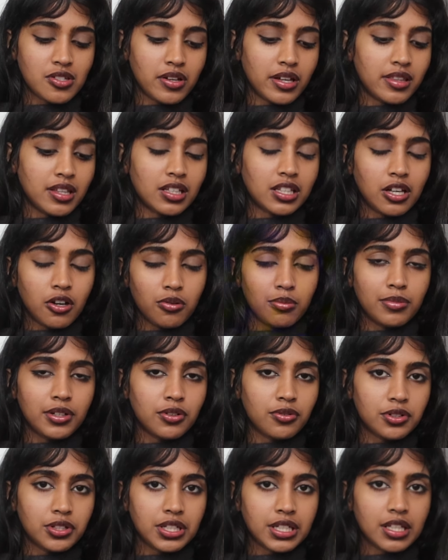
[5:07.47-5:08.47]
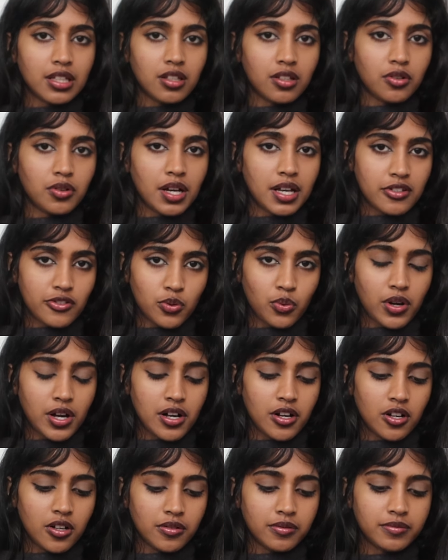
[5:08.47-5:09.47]
so I think that would be really cute as
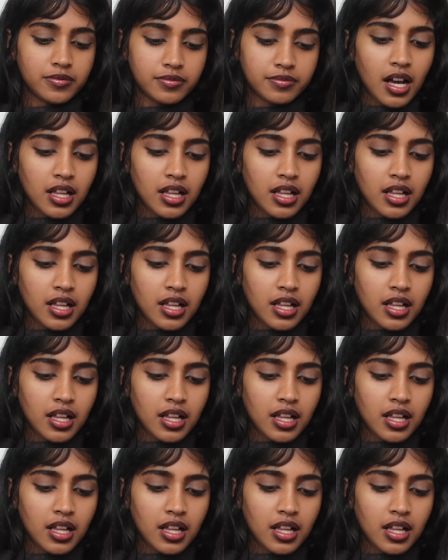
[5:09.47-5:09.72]
well.